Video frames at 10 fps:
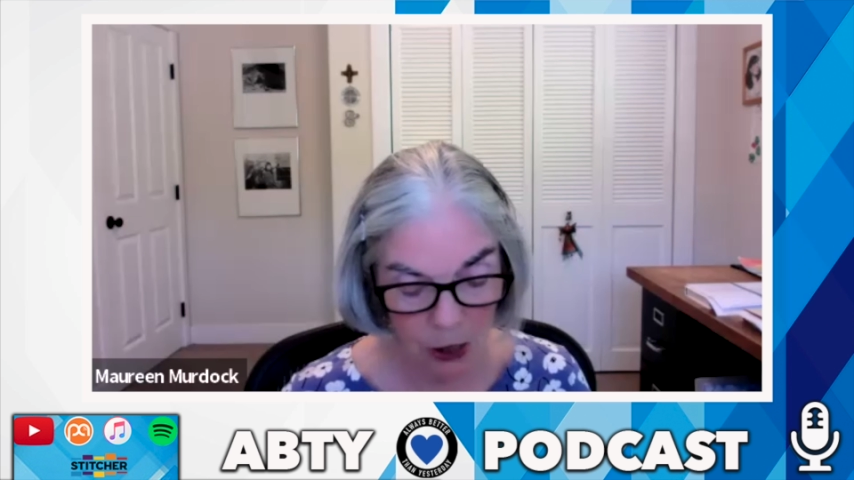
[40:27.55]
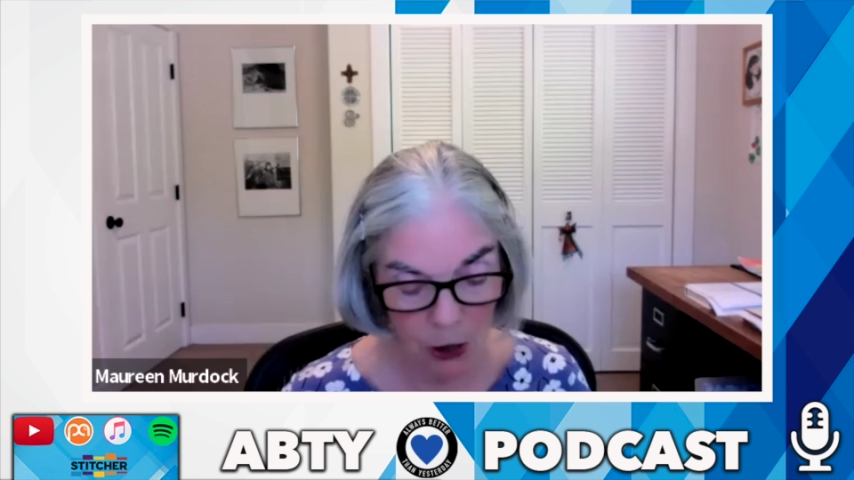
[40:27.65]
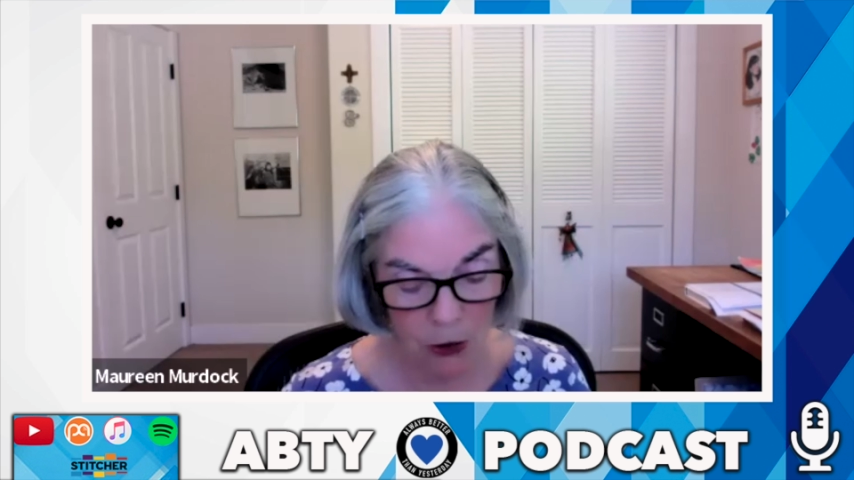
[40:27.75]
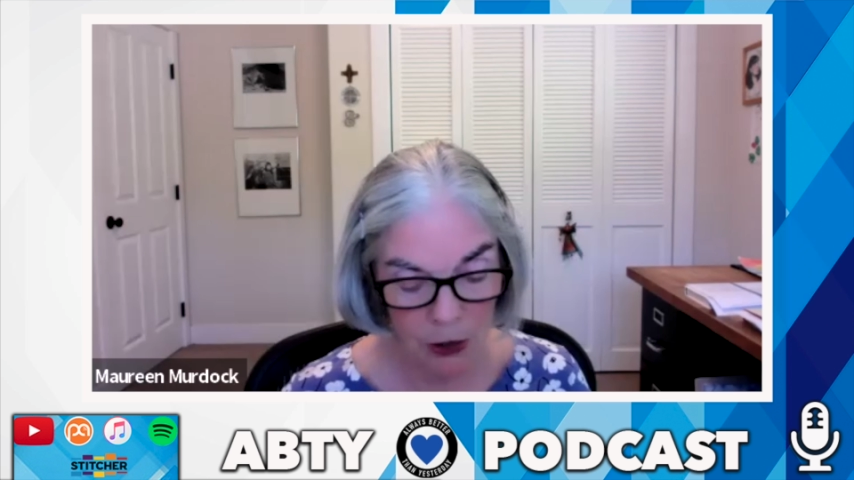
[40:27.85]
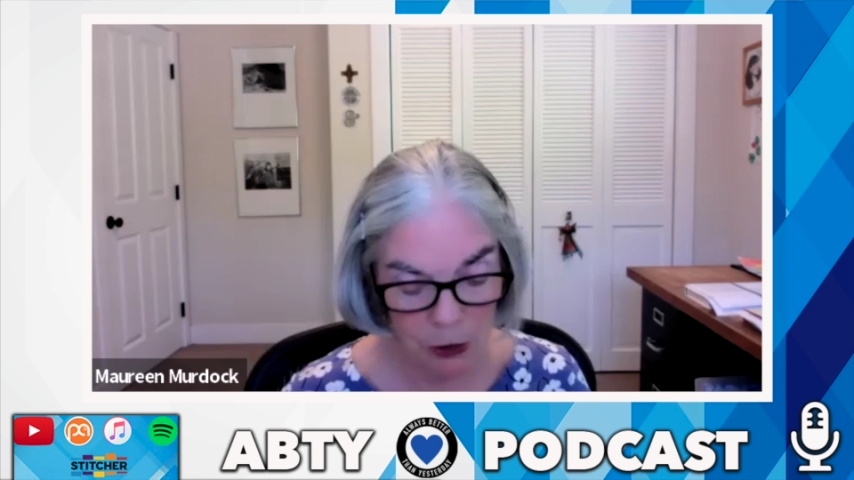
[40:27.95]

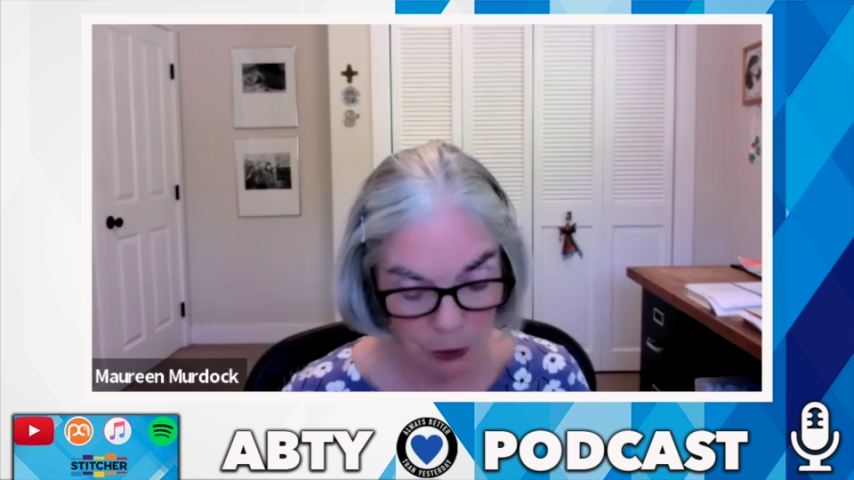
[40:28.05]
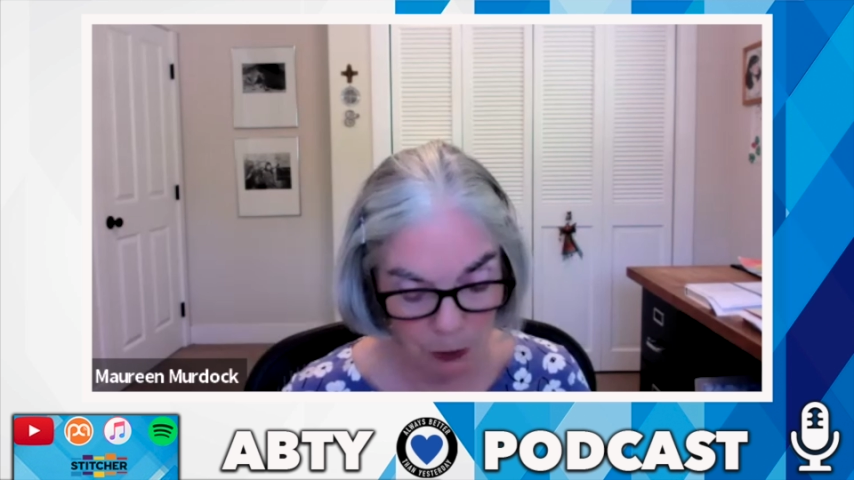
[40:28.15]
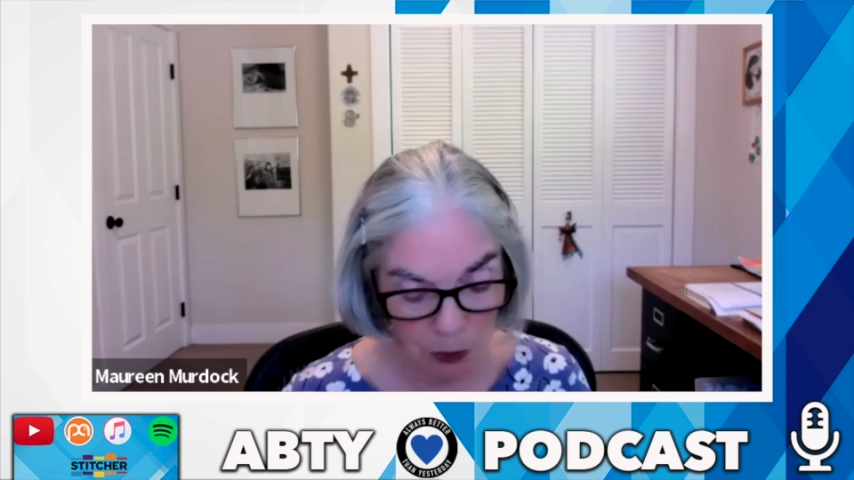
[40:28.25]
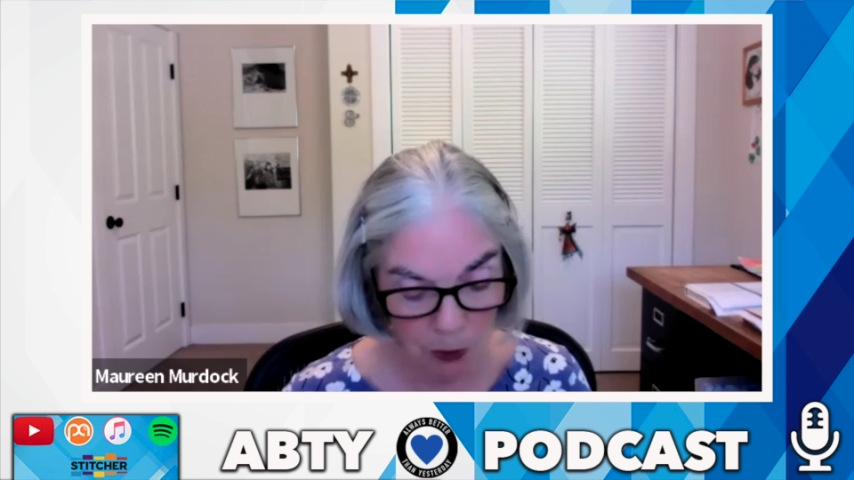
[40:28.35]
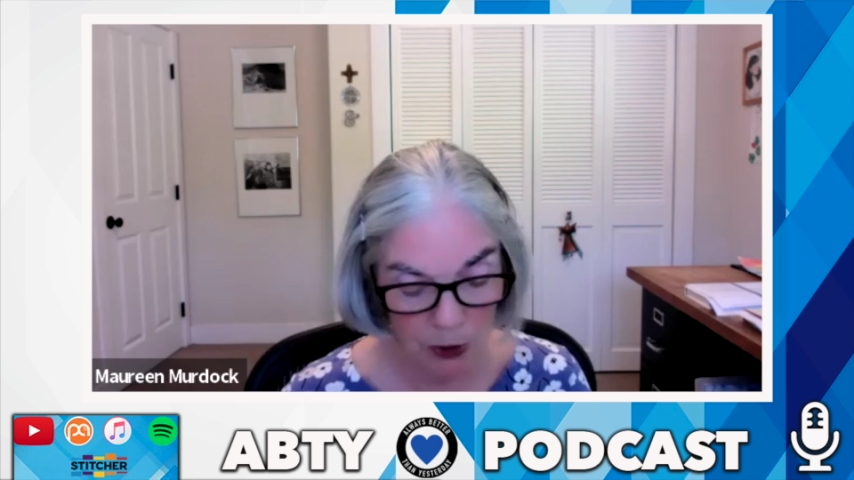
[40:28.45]
are as
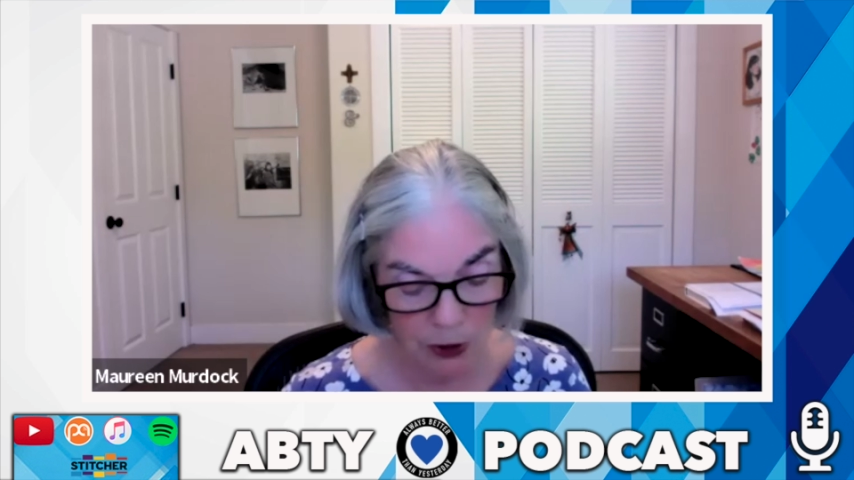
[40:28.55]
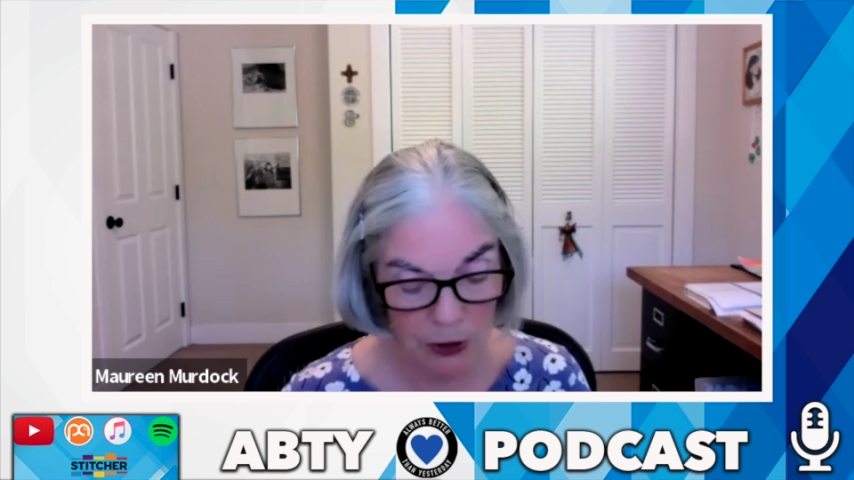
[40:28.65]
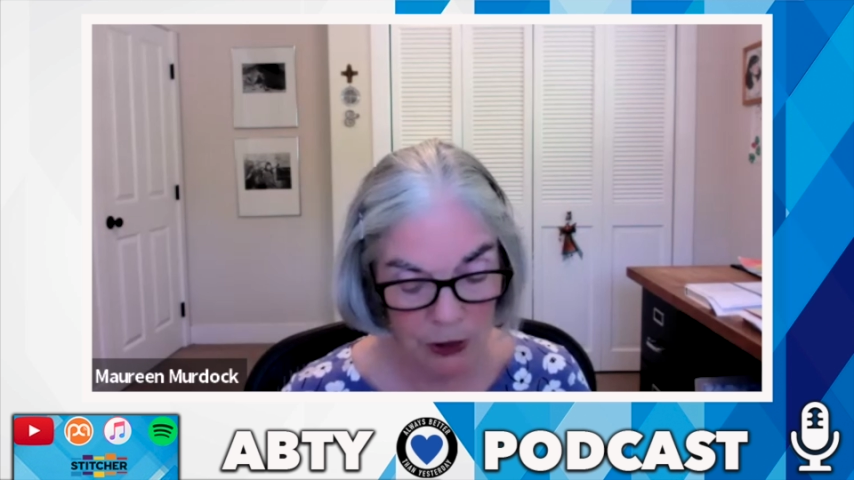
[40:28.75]
important